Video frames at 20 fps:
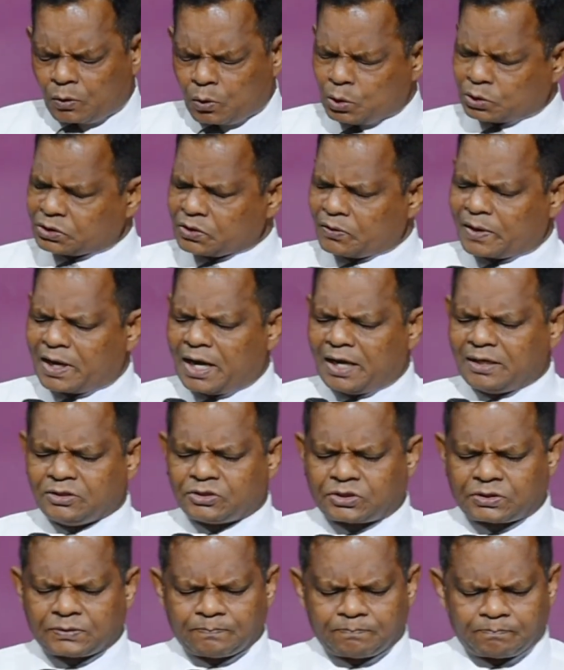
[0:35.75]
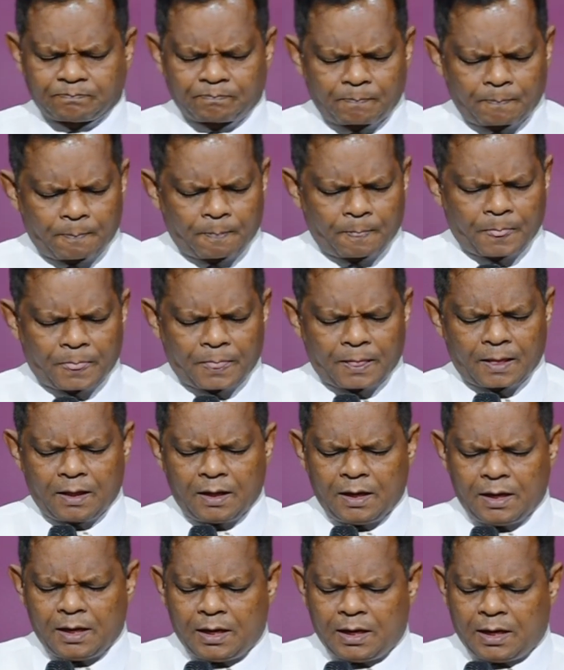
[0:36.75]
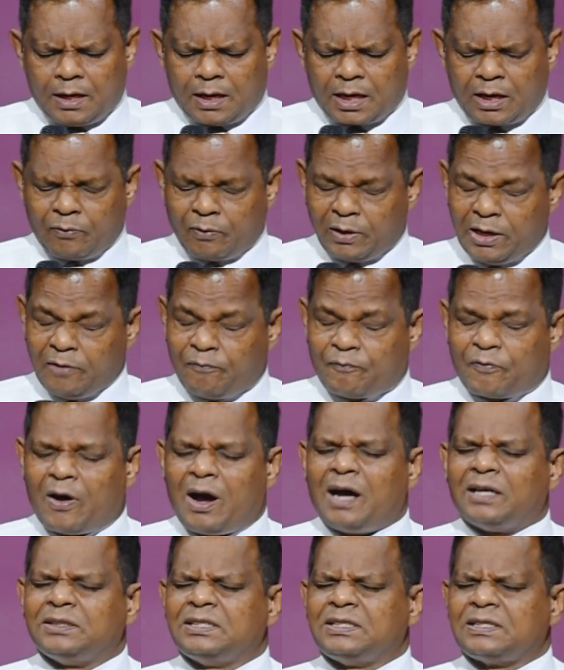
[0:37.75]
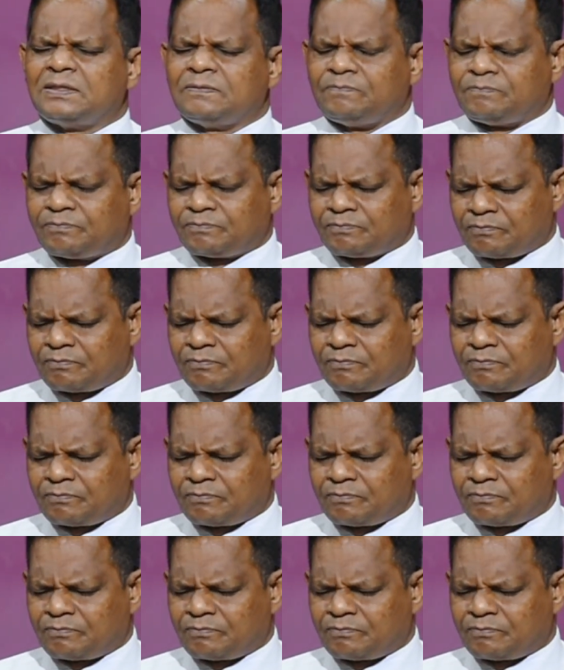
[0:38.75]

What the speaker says: Close our eyes. Heavenly Father,